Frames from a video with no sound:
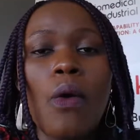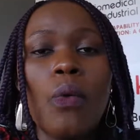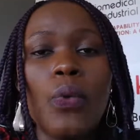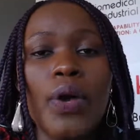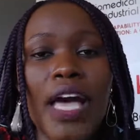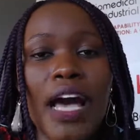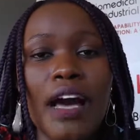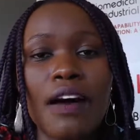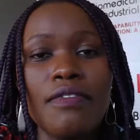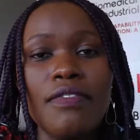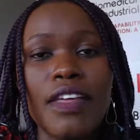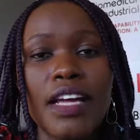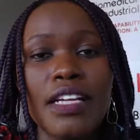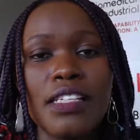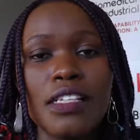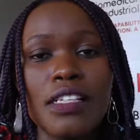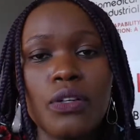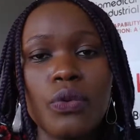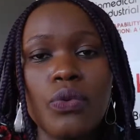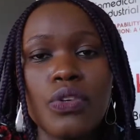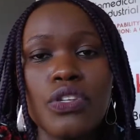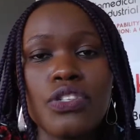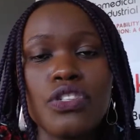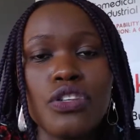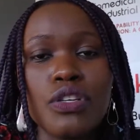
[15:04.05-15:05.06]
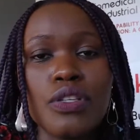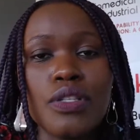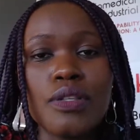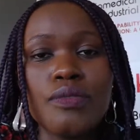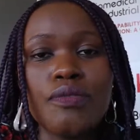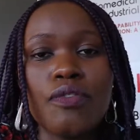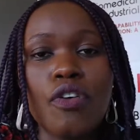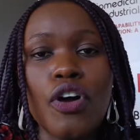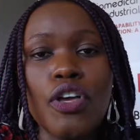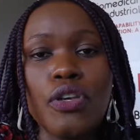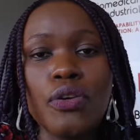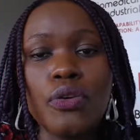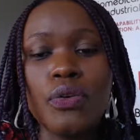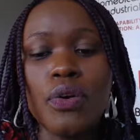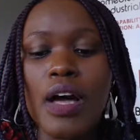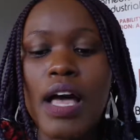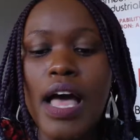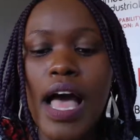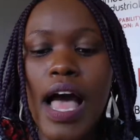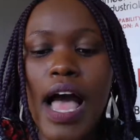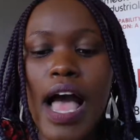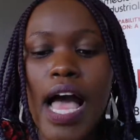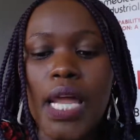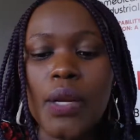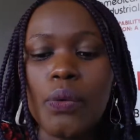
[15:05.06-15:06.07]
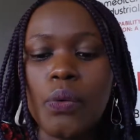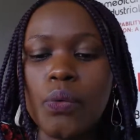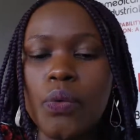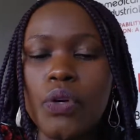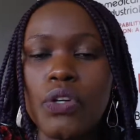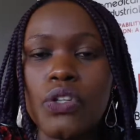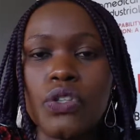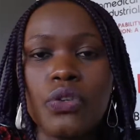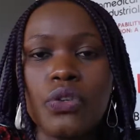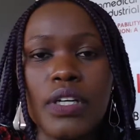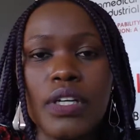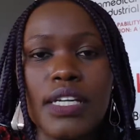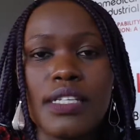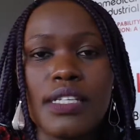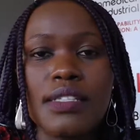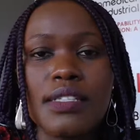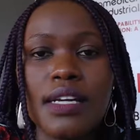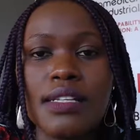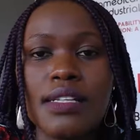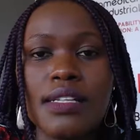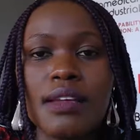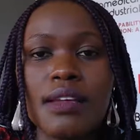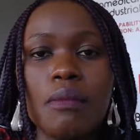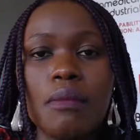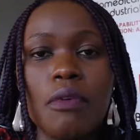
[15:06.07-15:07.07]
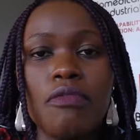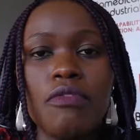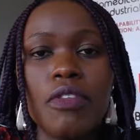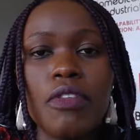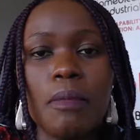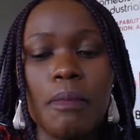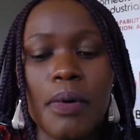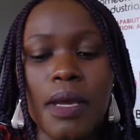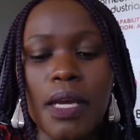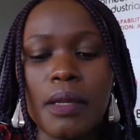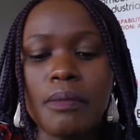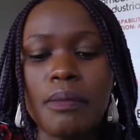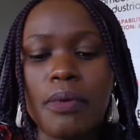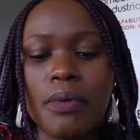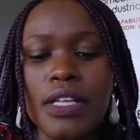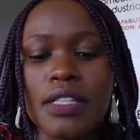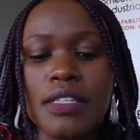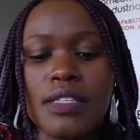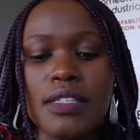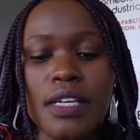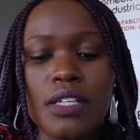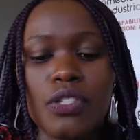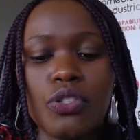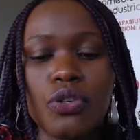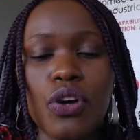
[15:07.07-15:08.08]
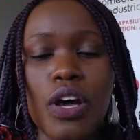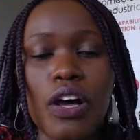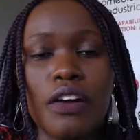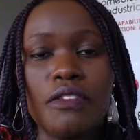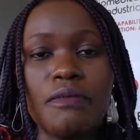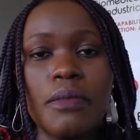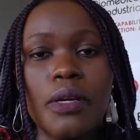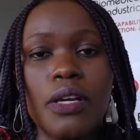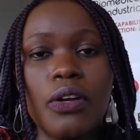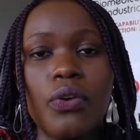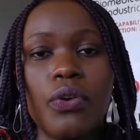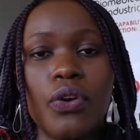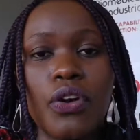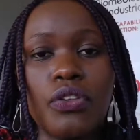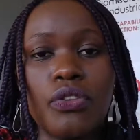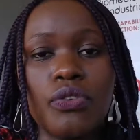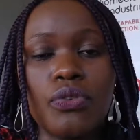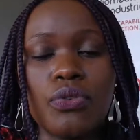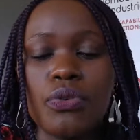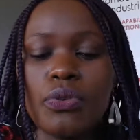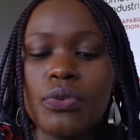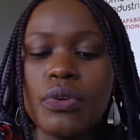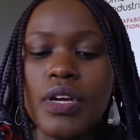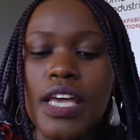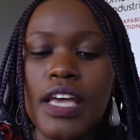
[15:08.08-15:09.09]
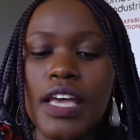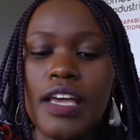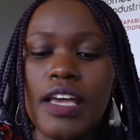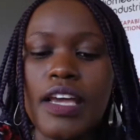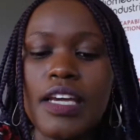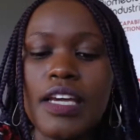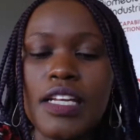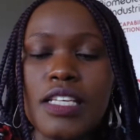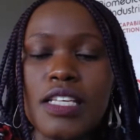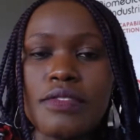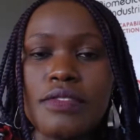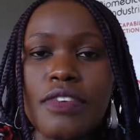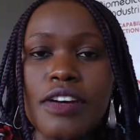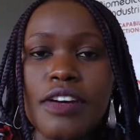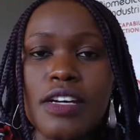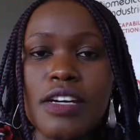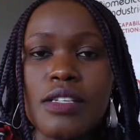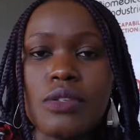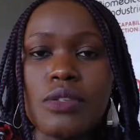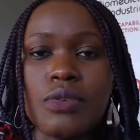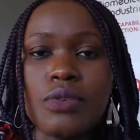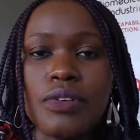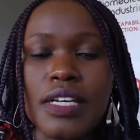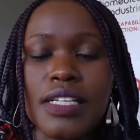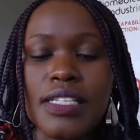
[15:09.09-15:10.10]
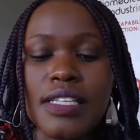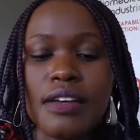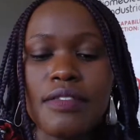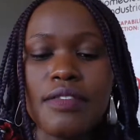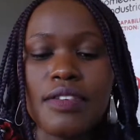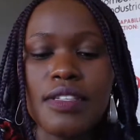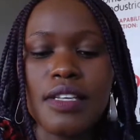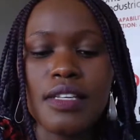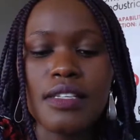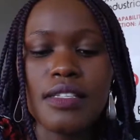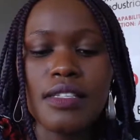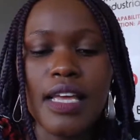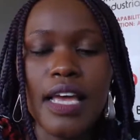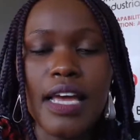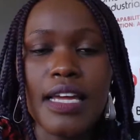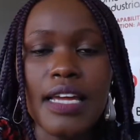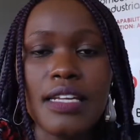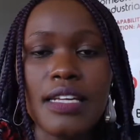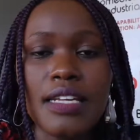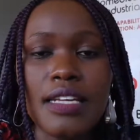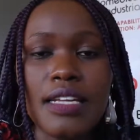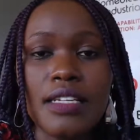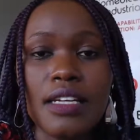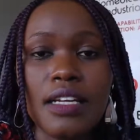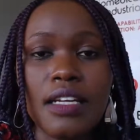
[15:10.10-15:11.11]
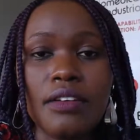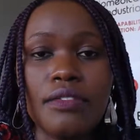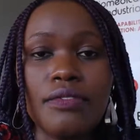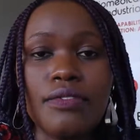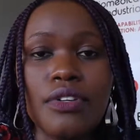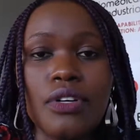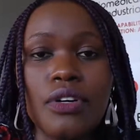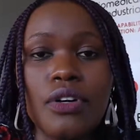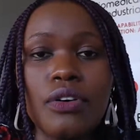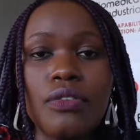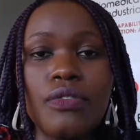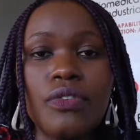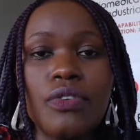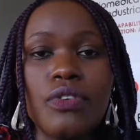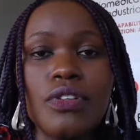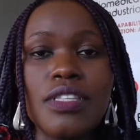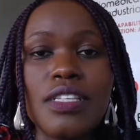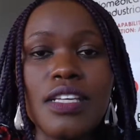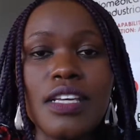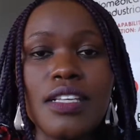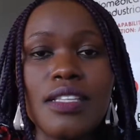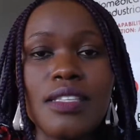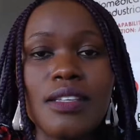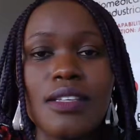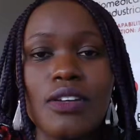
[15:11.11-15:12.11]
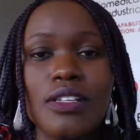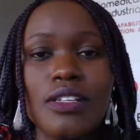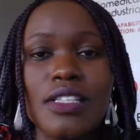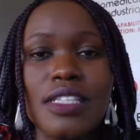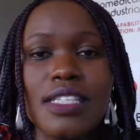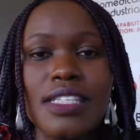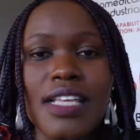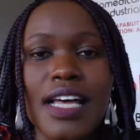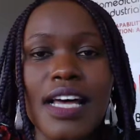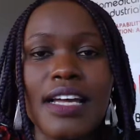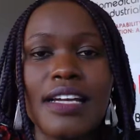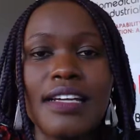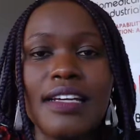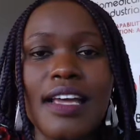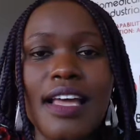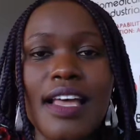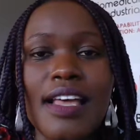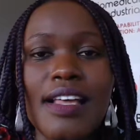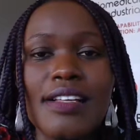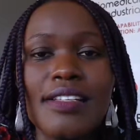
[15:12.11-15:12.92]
We have 13 questions, and we want to understand some of the pain points that you have in as far as courier services and delivery of goods is concerned.